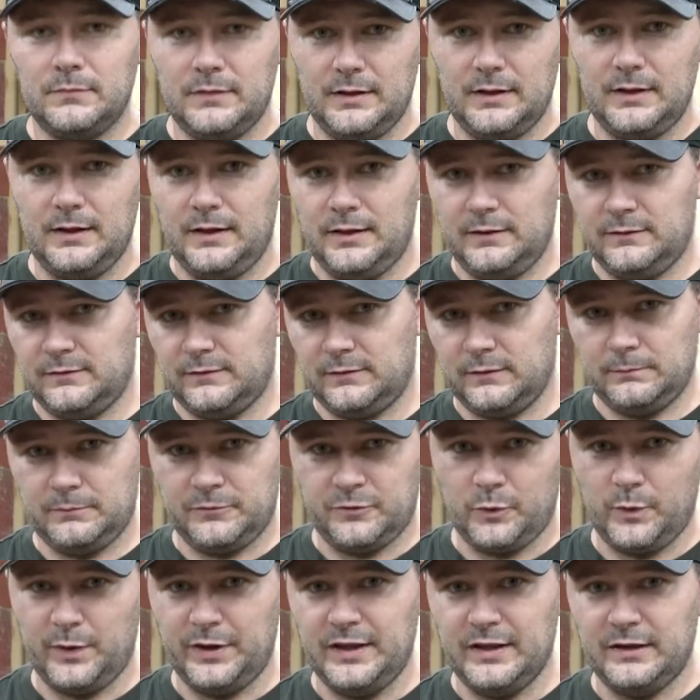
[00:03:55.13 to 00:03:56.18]
it's a
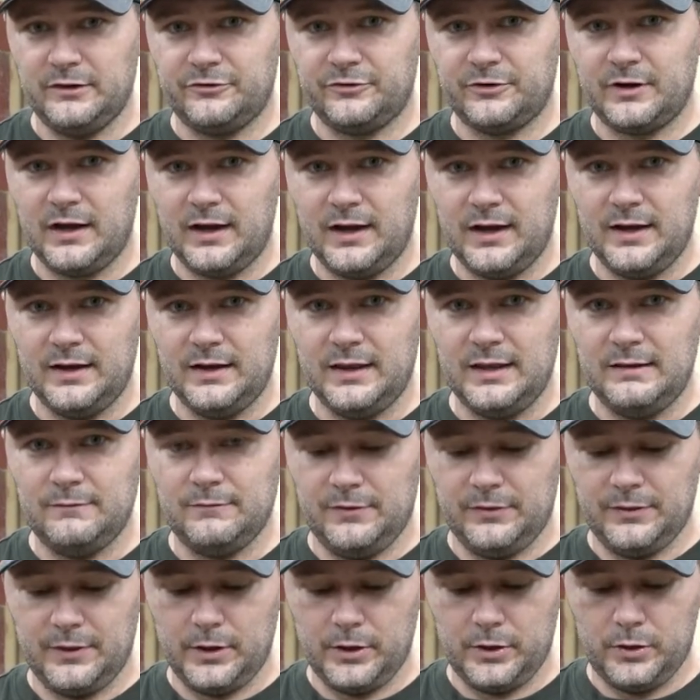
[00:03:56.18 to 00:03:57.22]
20 inch cut,
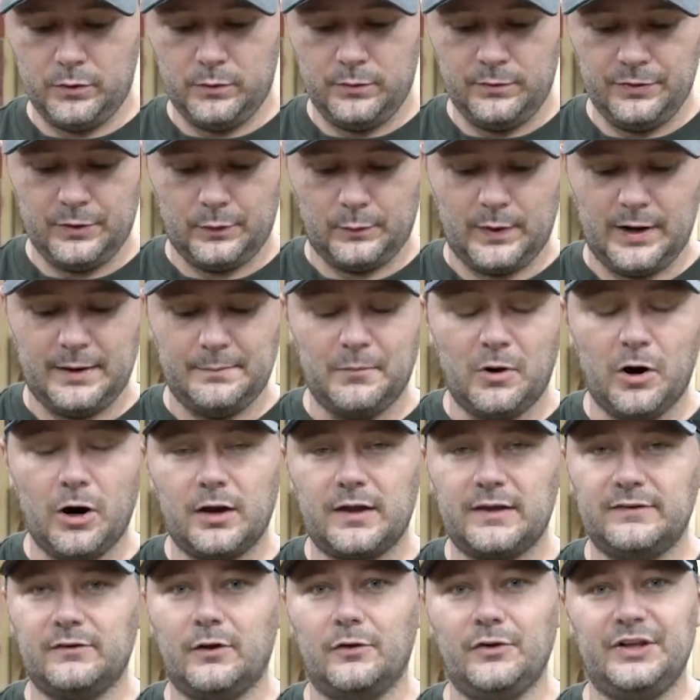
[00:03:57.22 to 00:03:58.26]
even though the red
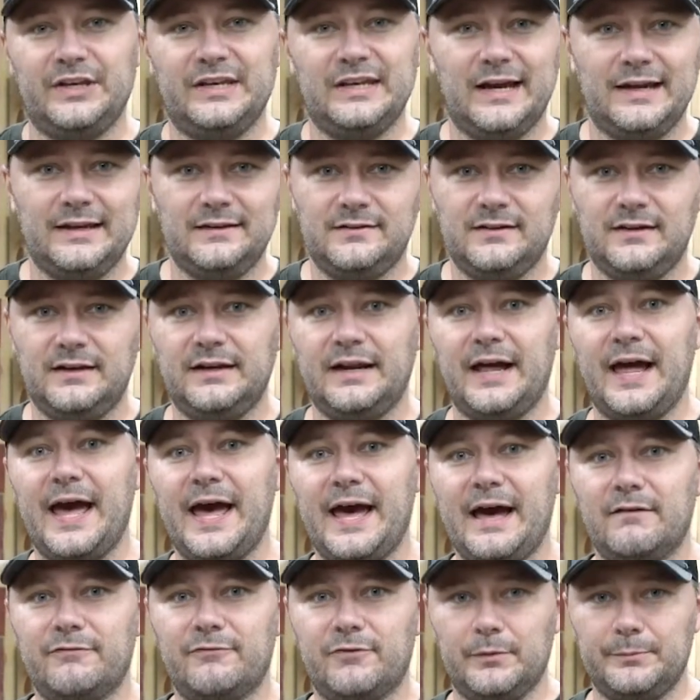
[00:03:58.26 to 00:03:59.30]
mark is only 19
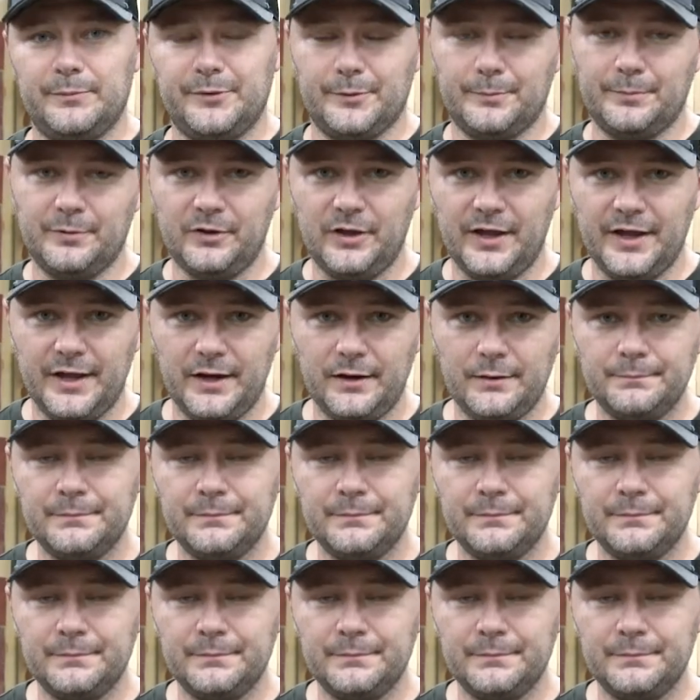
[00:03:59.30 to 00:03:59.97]
1/2 from your blade.